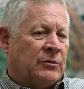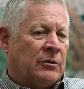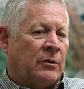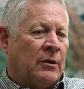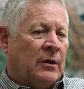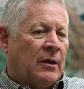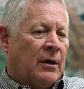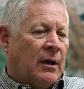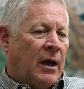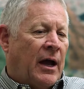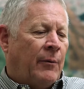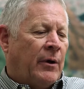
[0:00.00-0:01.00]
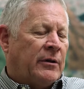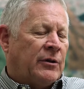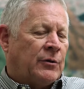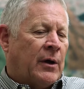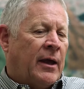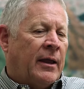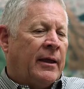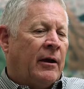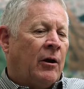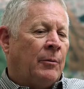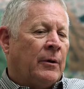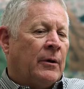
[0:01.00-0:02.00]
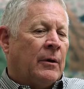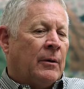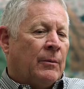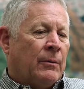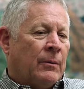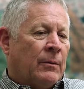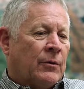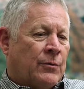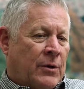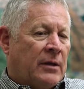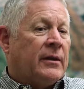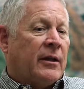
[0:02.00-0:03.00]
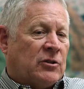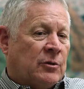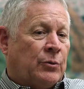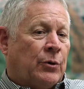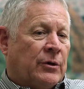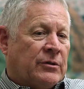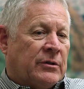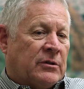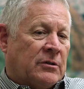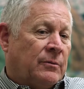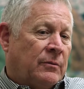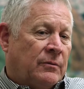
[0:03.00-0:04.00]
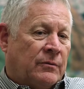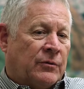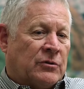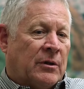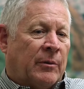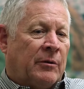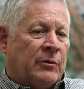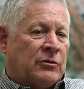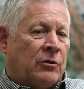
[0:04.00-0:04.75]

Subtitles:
So I wanted to try to help create that support system for somebody that was